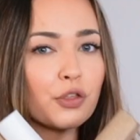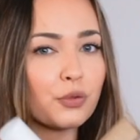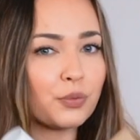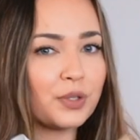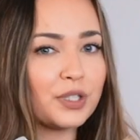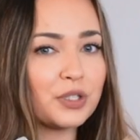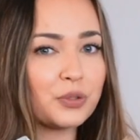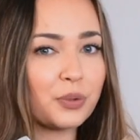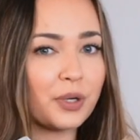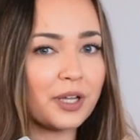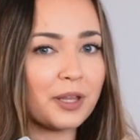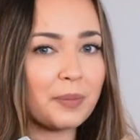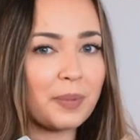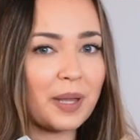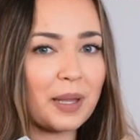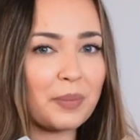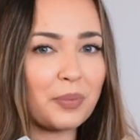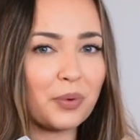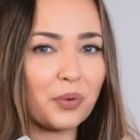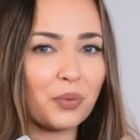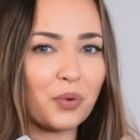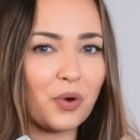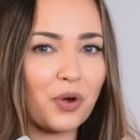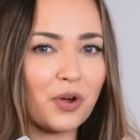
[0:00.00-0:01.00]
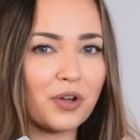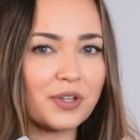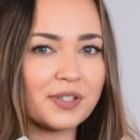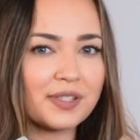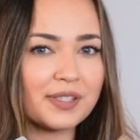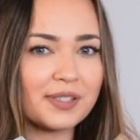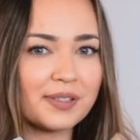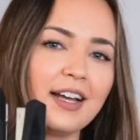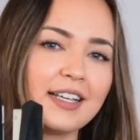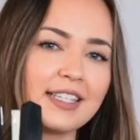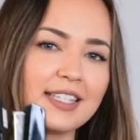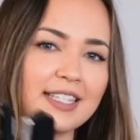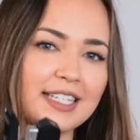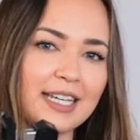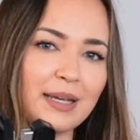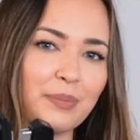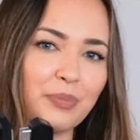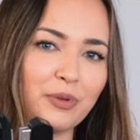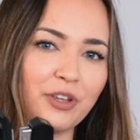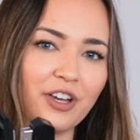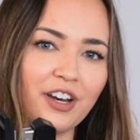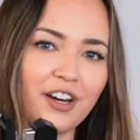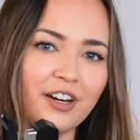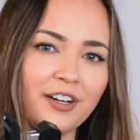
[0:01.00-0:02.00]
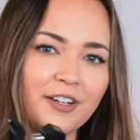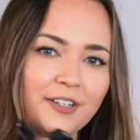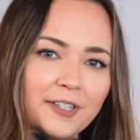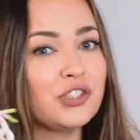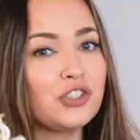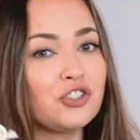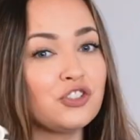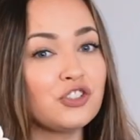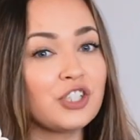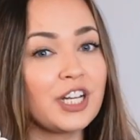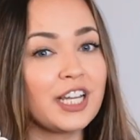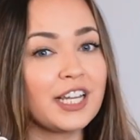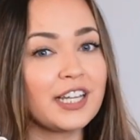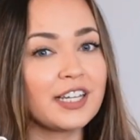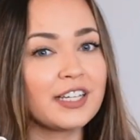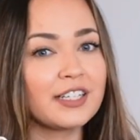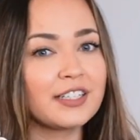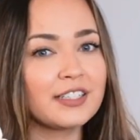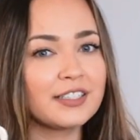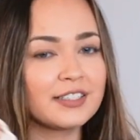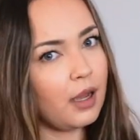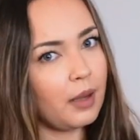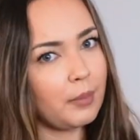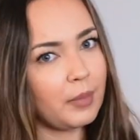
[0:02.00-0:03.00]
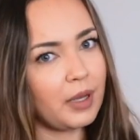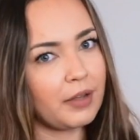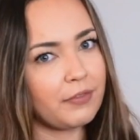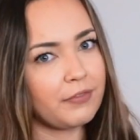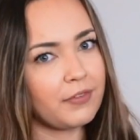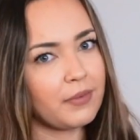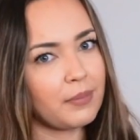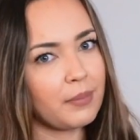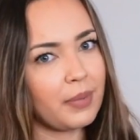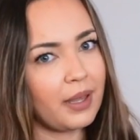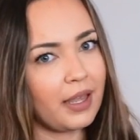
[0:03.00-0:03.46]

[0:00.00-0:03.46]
3 toilet paper rolls, a stapler, string, a muffin